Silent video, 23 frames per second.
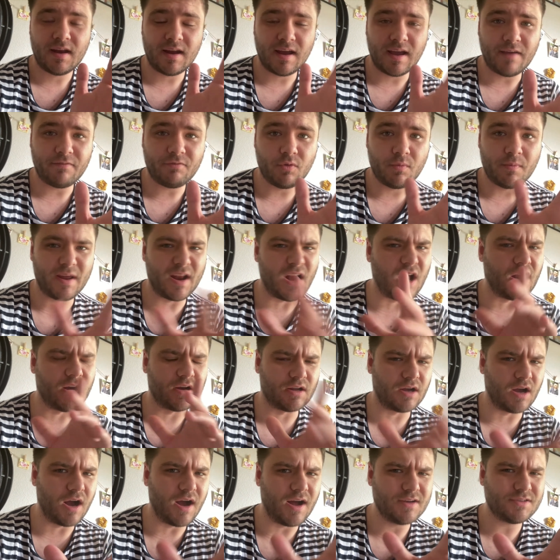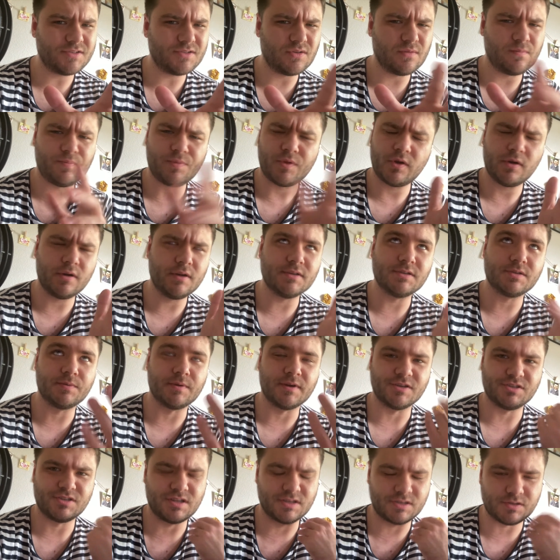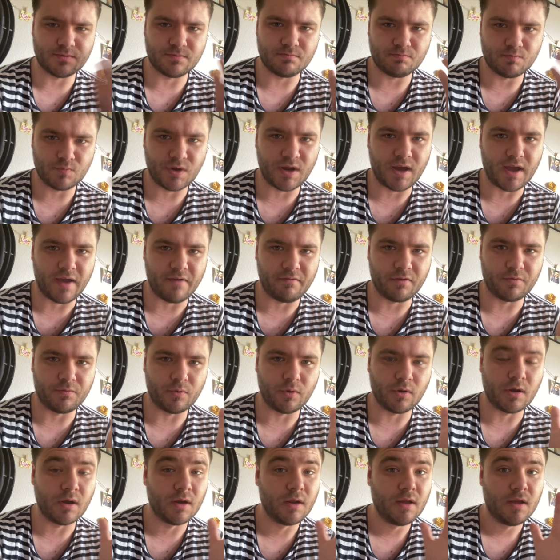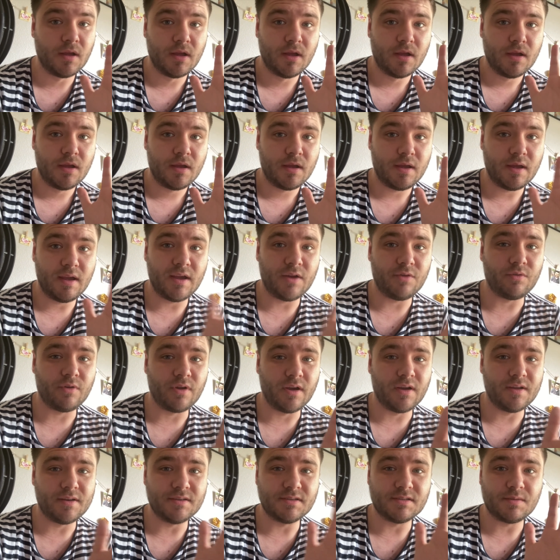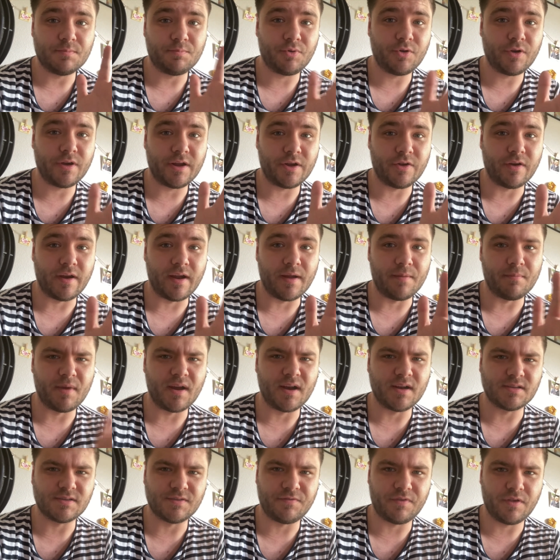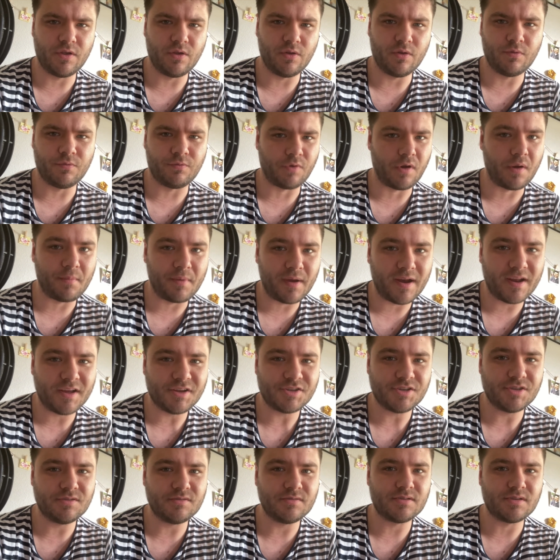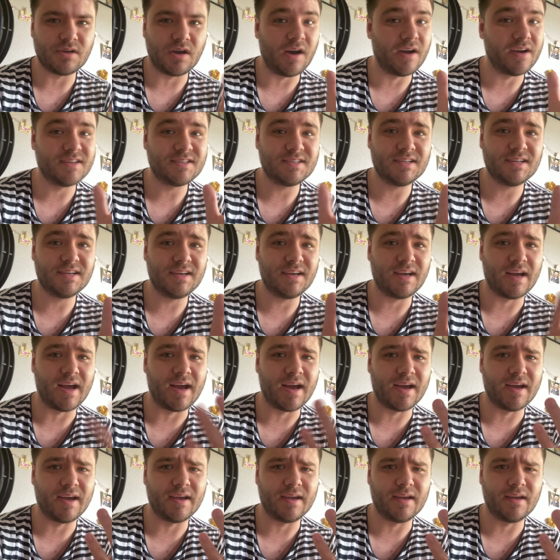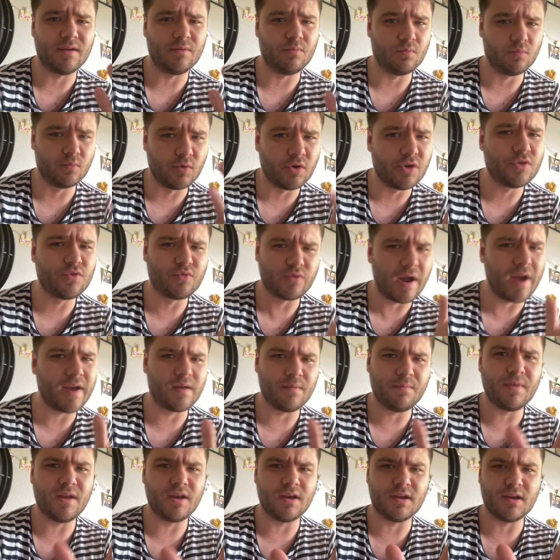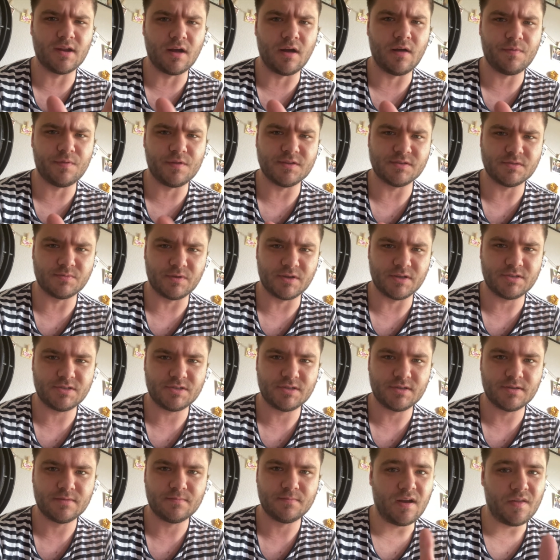And I have to admit, on console, or at least Switch, that's what I have it for, it runs pretty great, minus a few frame rate issues. Honestly, I would recommend it on the Switch.